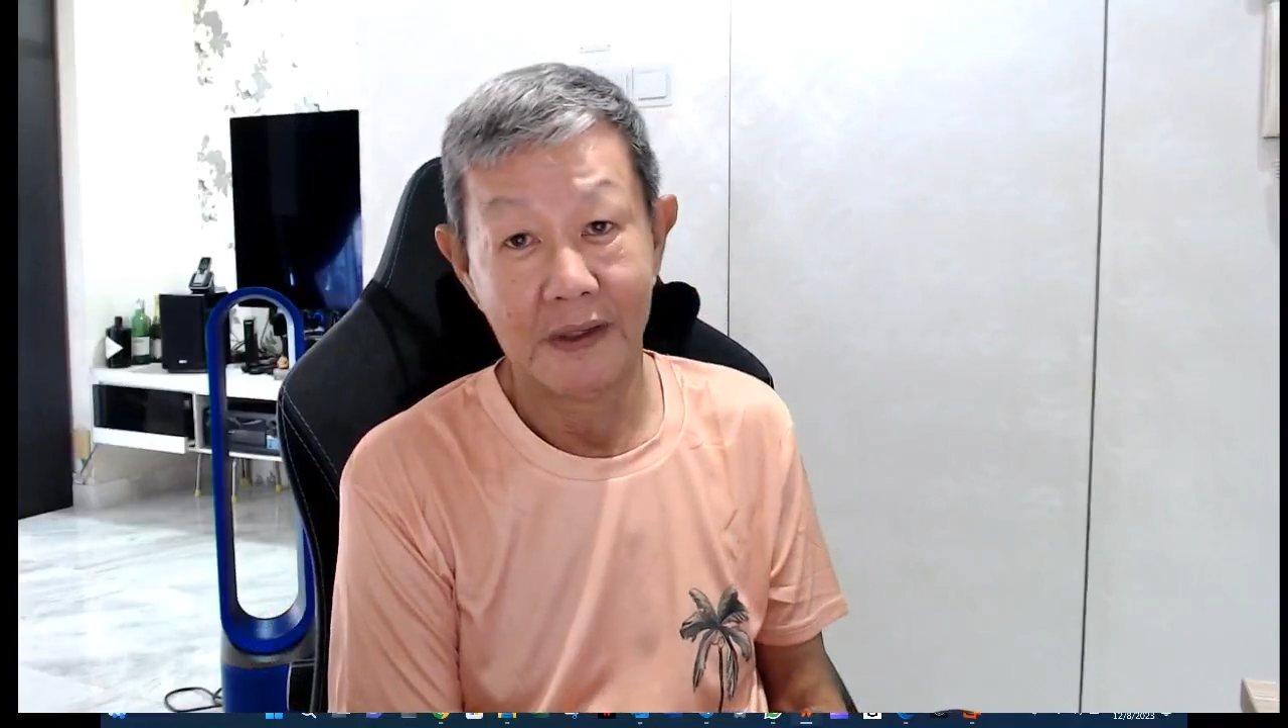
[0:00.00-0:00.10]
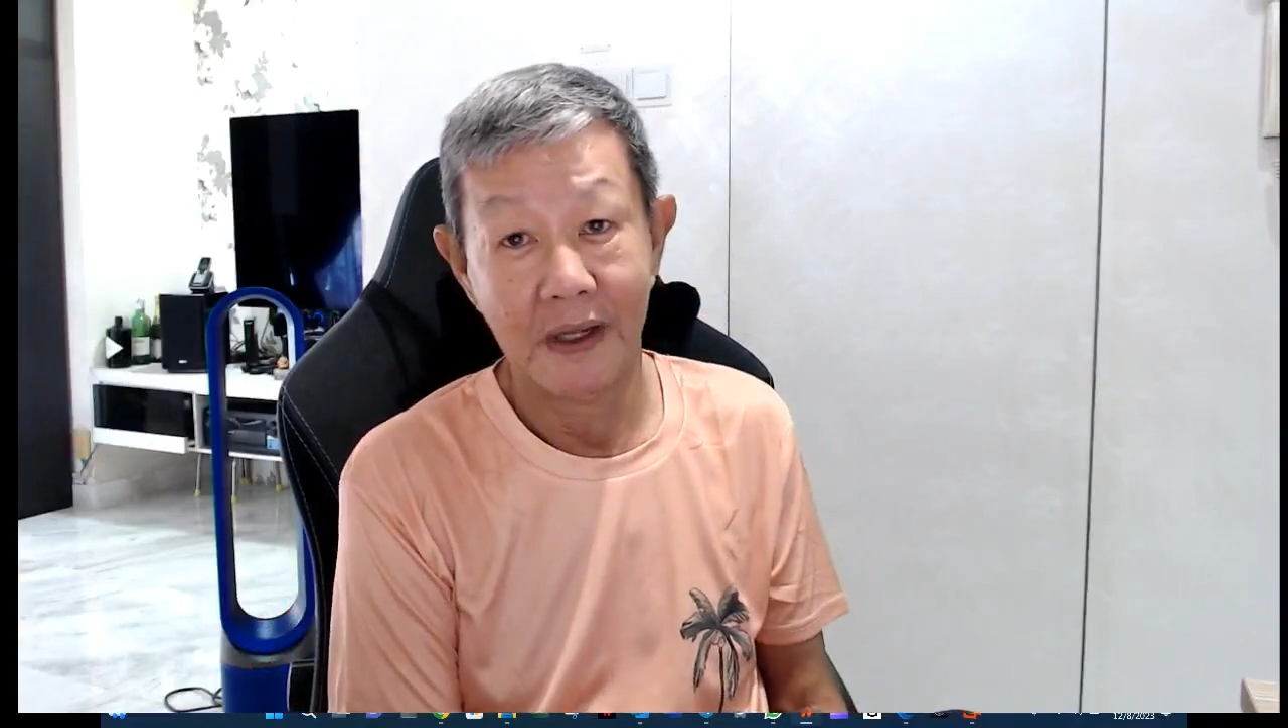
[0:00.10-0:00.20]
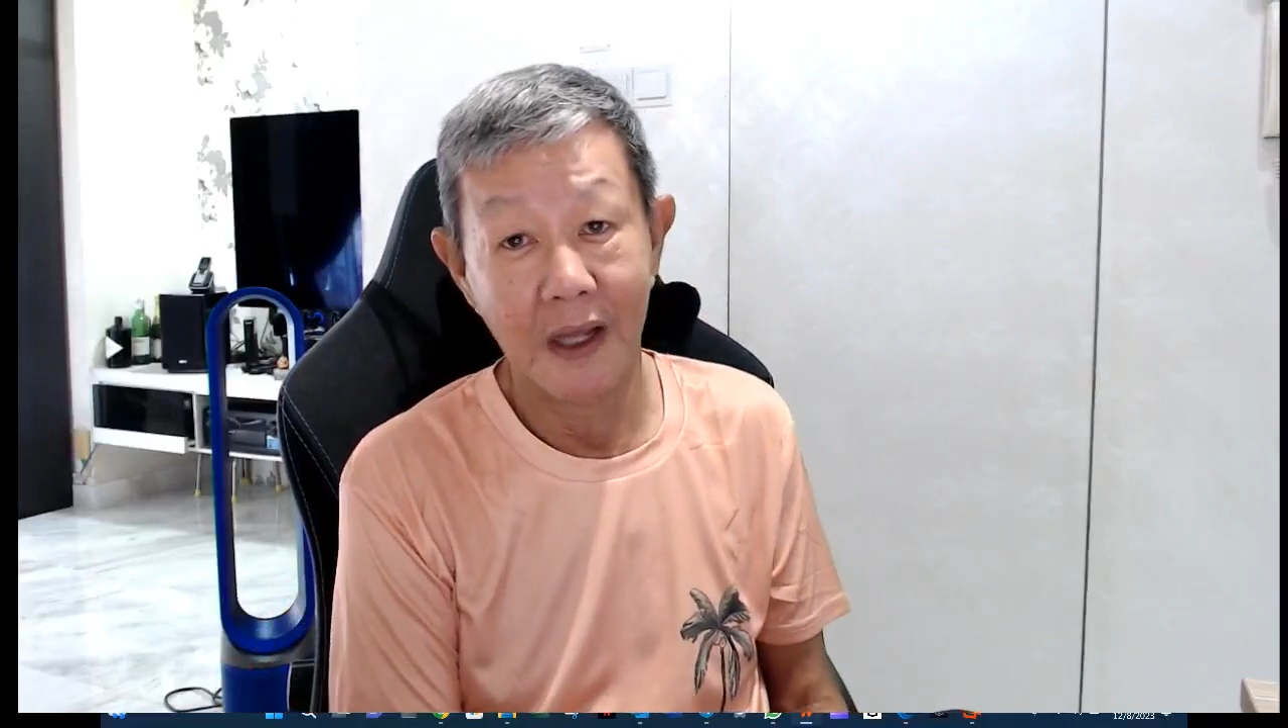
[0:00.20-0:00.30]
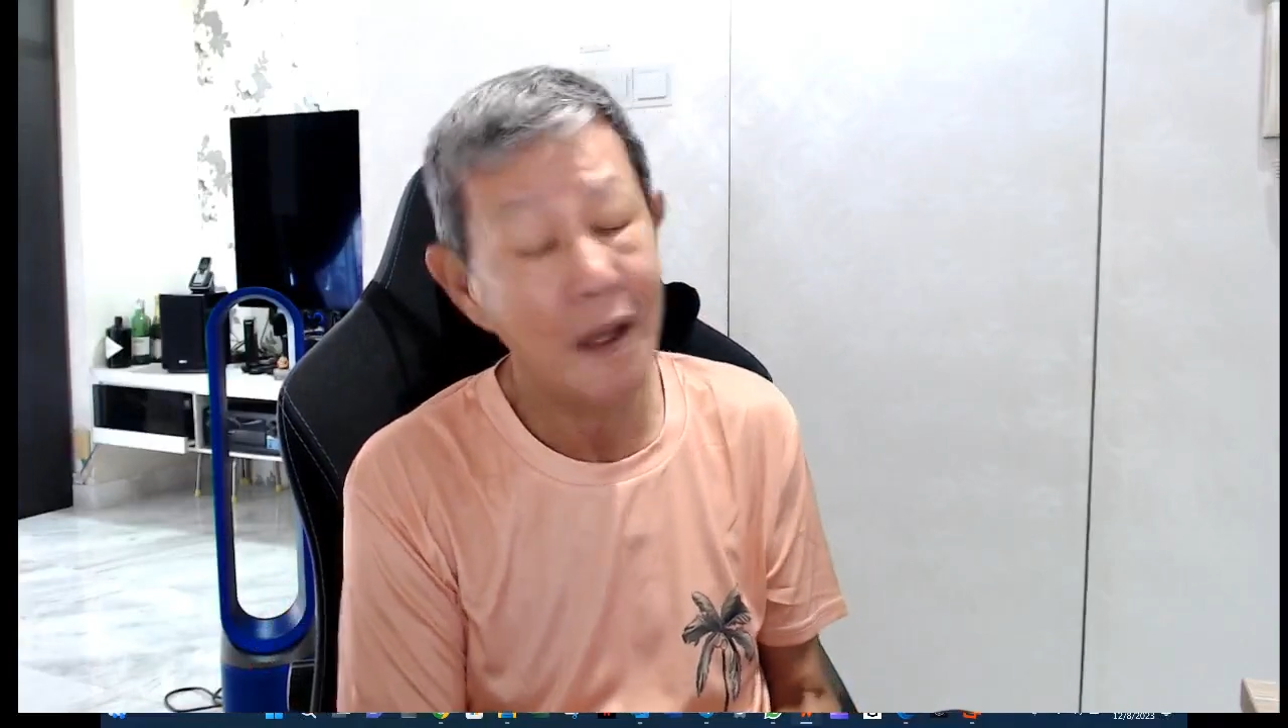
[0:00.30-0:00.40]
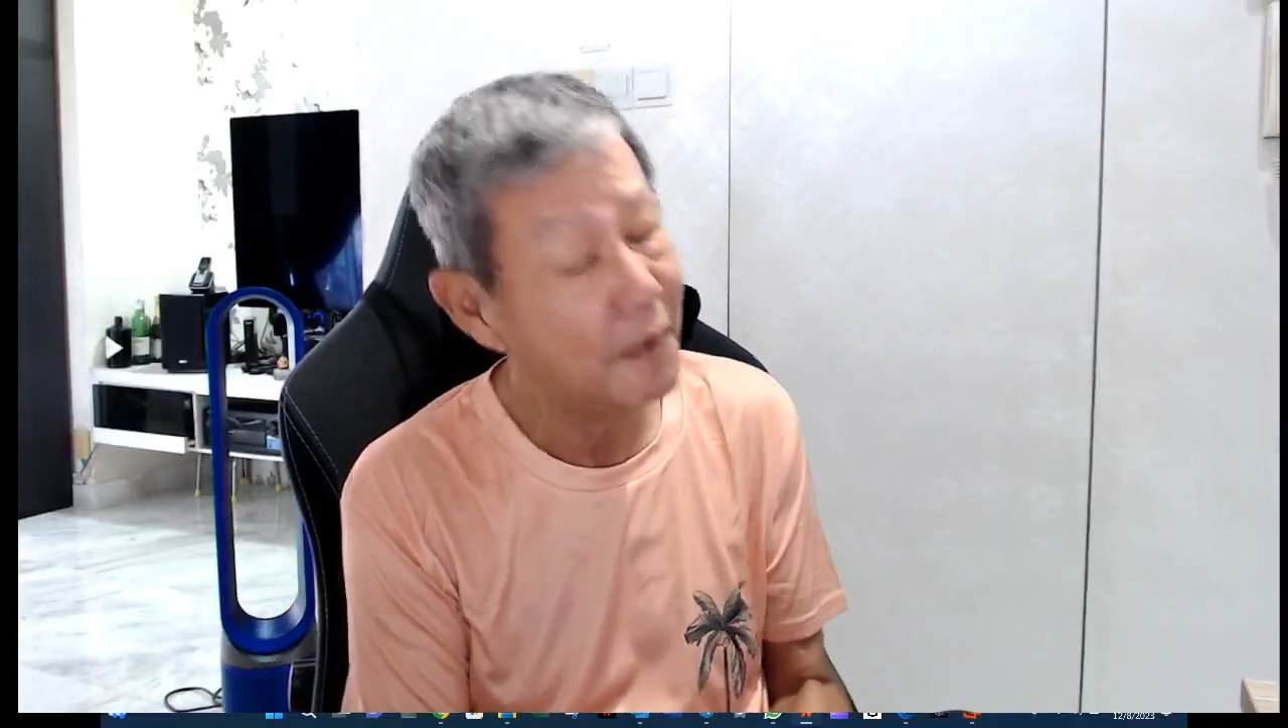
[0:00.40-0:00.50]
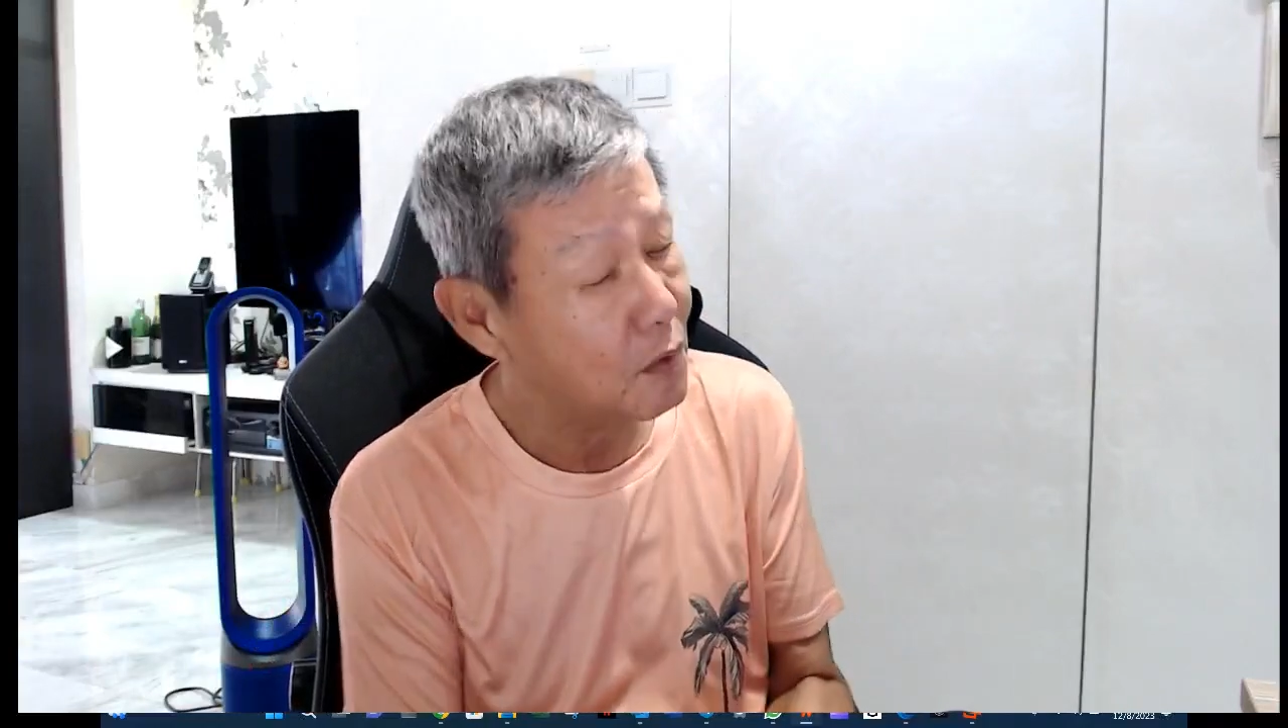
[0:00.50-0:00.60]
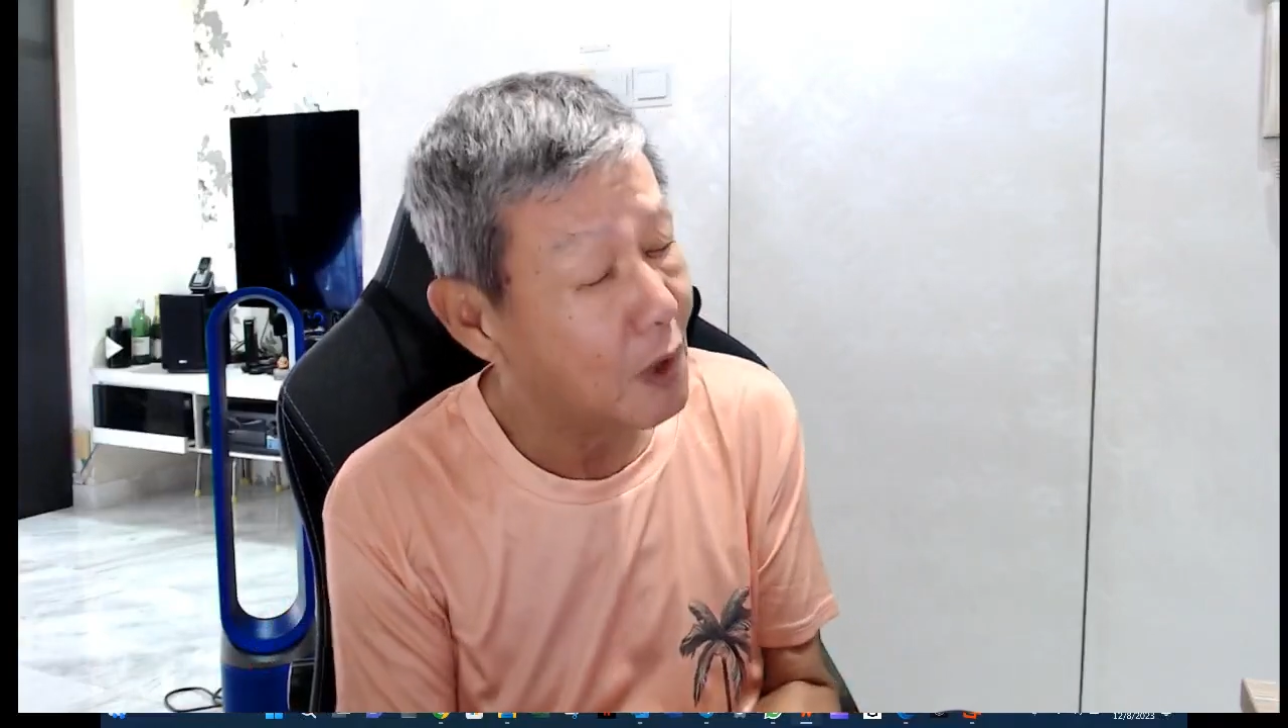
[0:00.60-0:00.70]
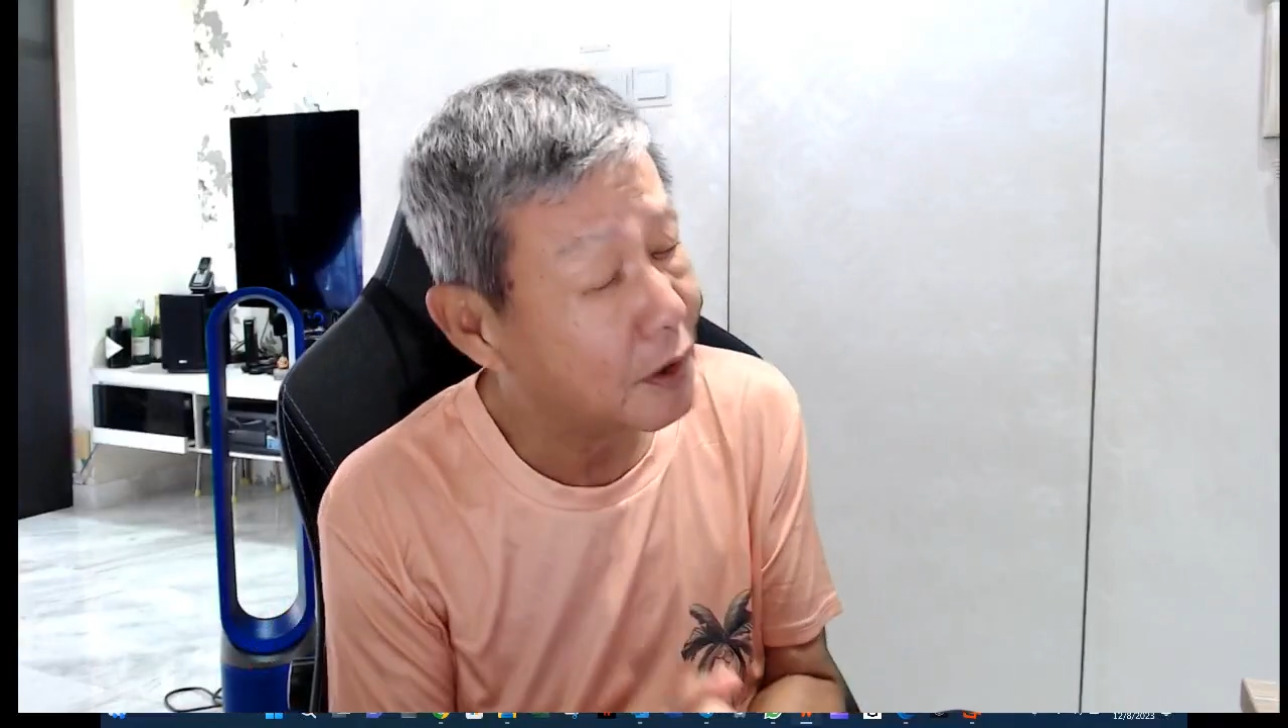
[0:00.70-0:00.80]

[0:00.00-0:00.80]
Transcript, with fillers: Everyone